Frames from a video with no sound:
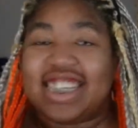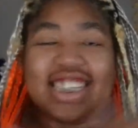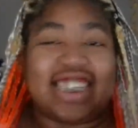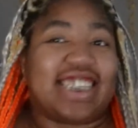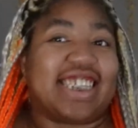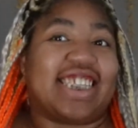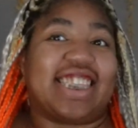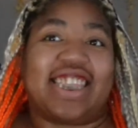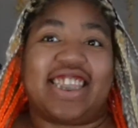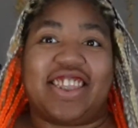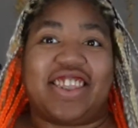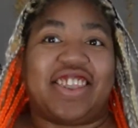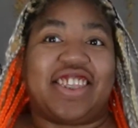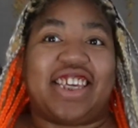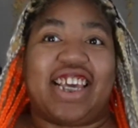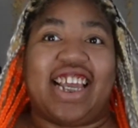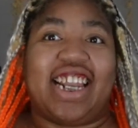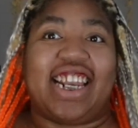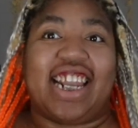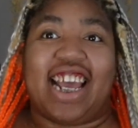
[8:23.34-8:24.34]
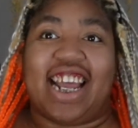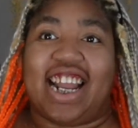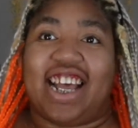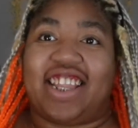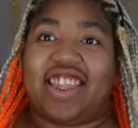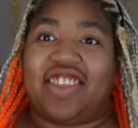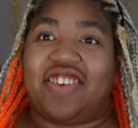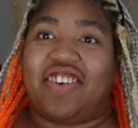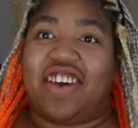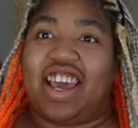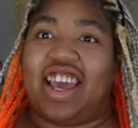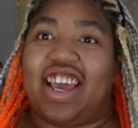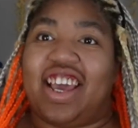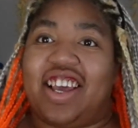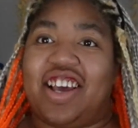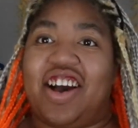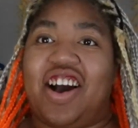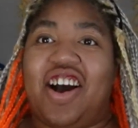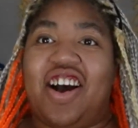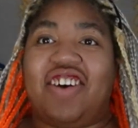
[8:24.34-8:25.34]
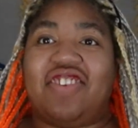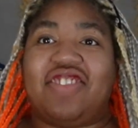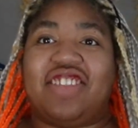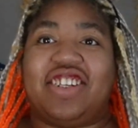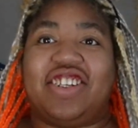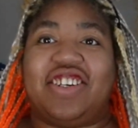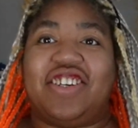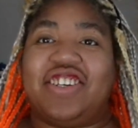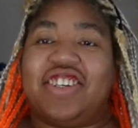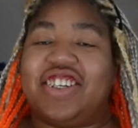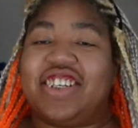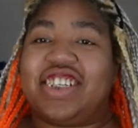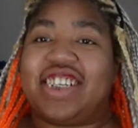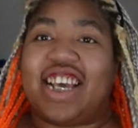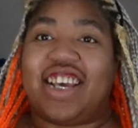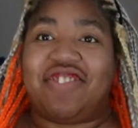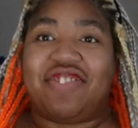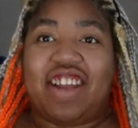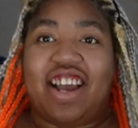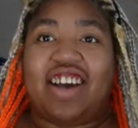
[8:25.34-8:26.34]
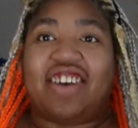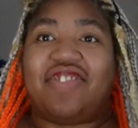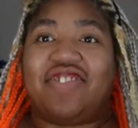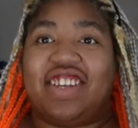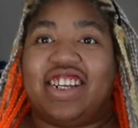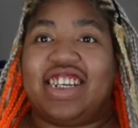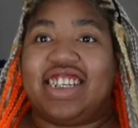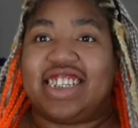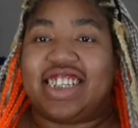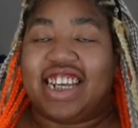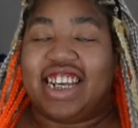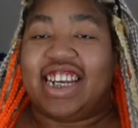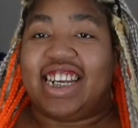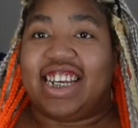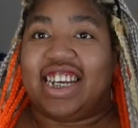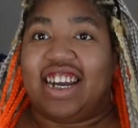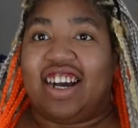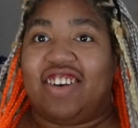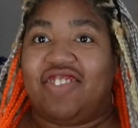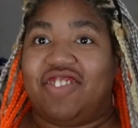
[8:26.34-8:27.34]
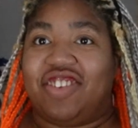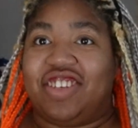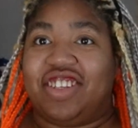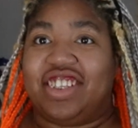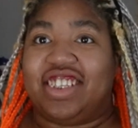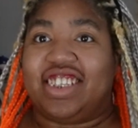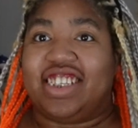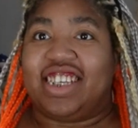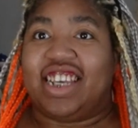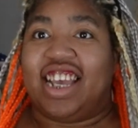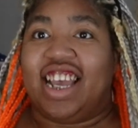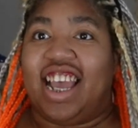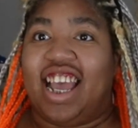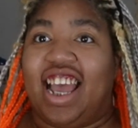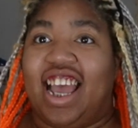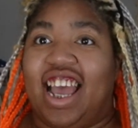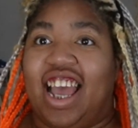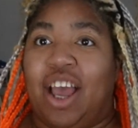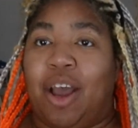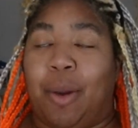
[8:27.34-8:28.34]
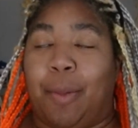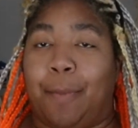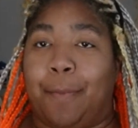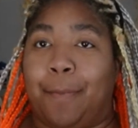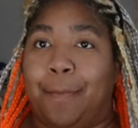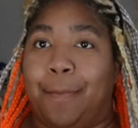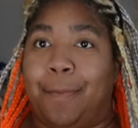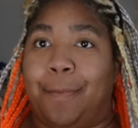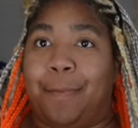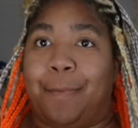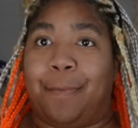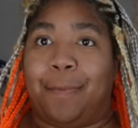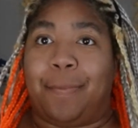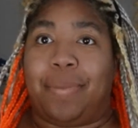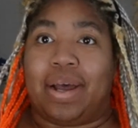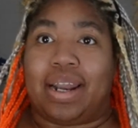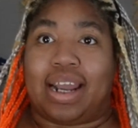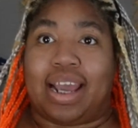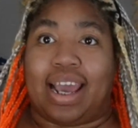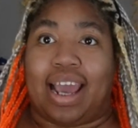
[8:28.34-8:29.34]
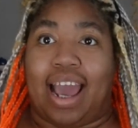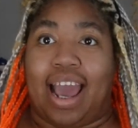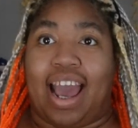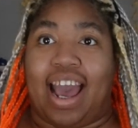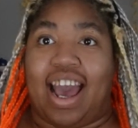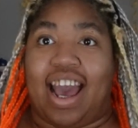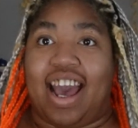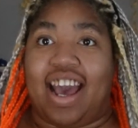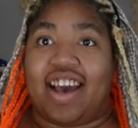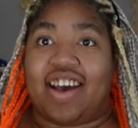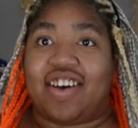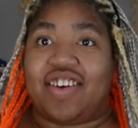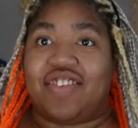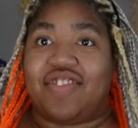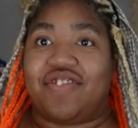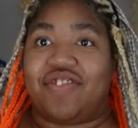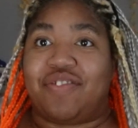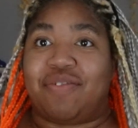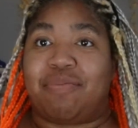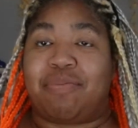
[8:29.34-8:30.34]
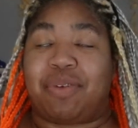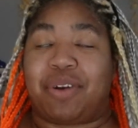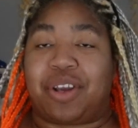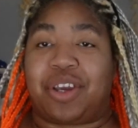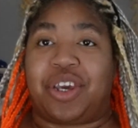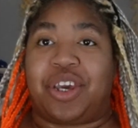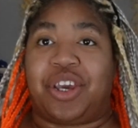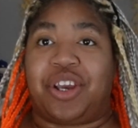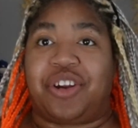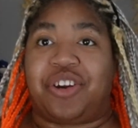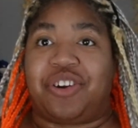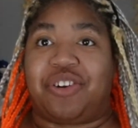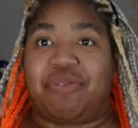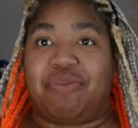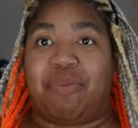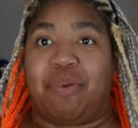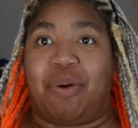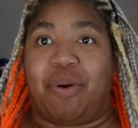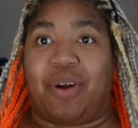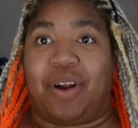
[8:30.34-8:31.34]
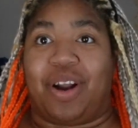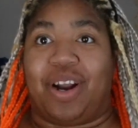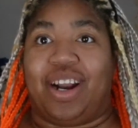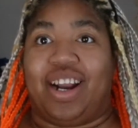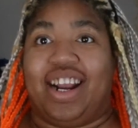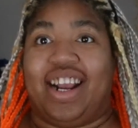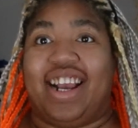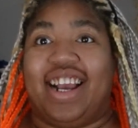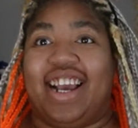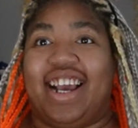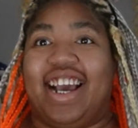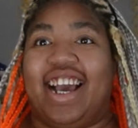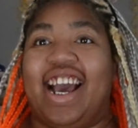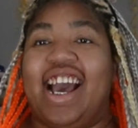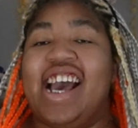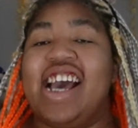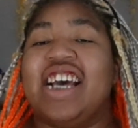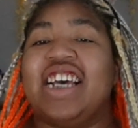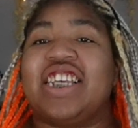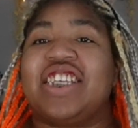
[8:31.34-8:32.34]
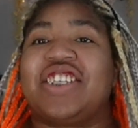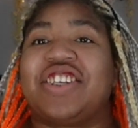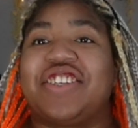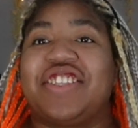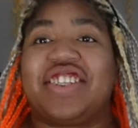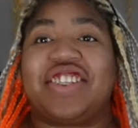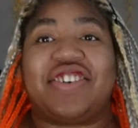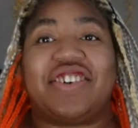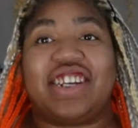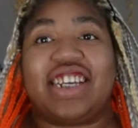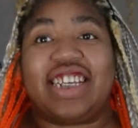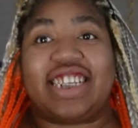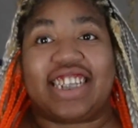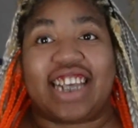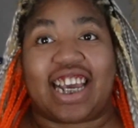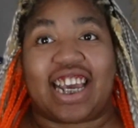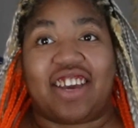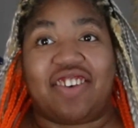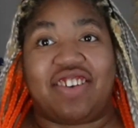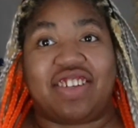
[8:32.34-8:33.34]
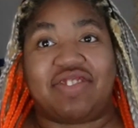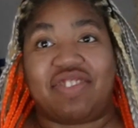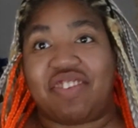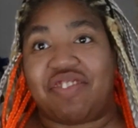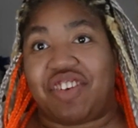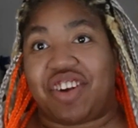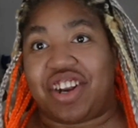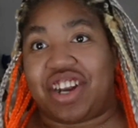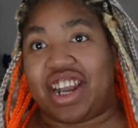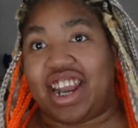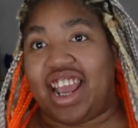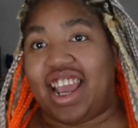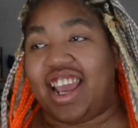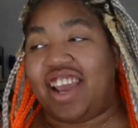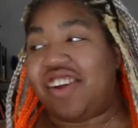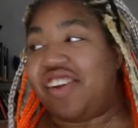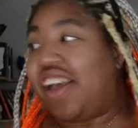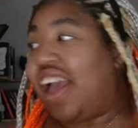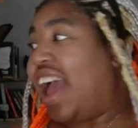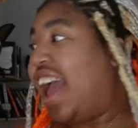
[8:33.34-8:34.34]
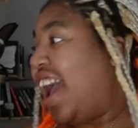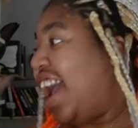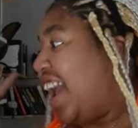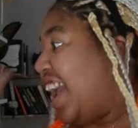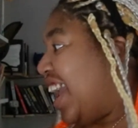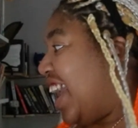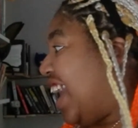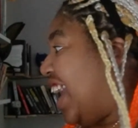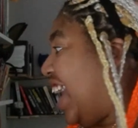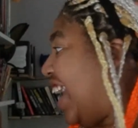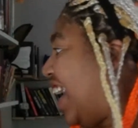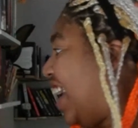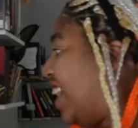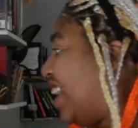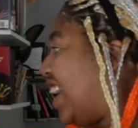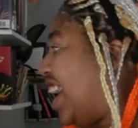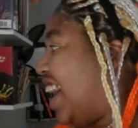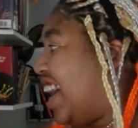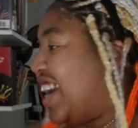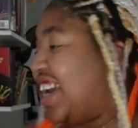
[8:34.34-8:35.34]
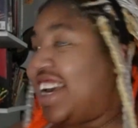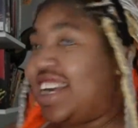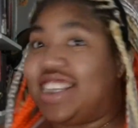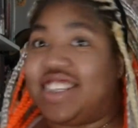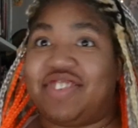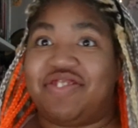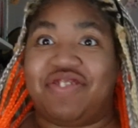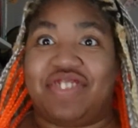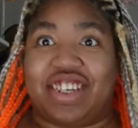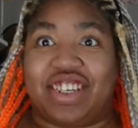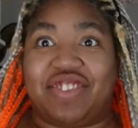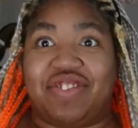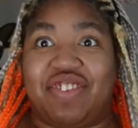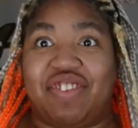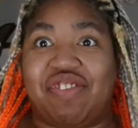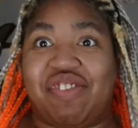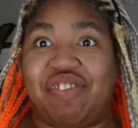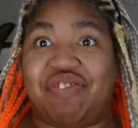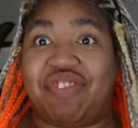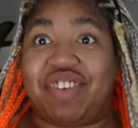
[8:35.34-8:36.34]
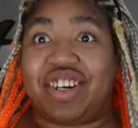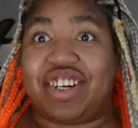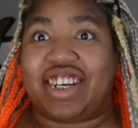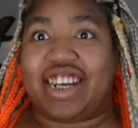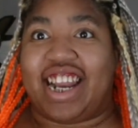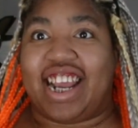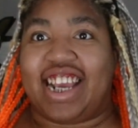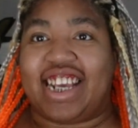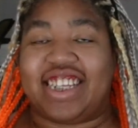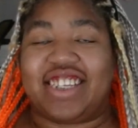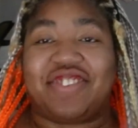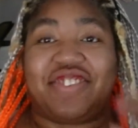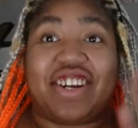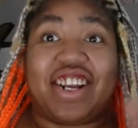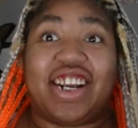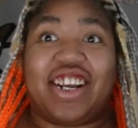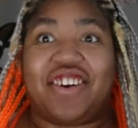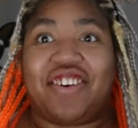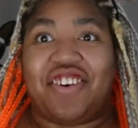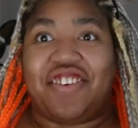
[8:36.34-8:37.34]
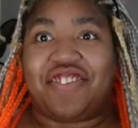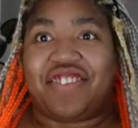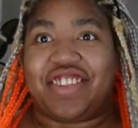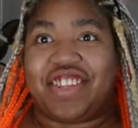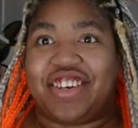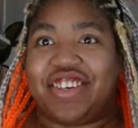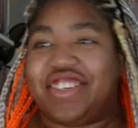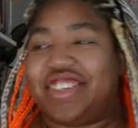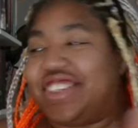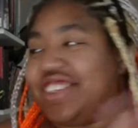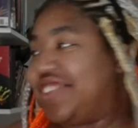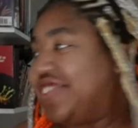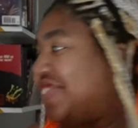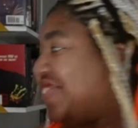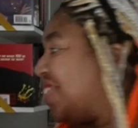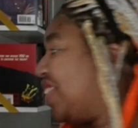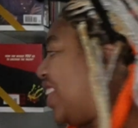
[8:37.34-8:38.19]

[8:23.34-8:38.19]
Just get that out the way, off the shoulders. I have not finished any novels, but I have procured more. So the 22nd was my birthday, and I got some books for my birthday, so we're gonna go over those.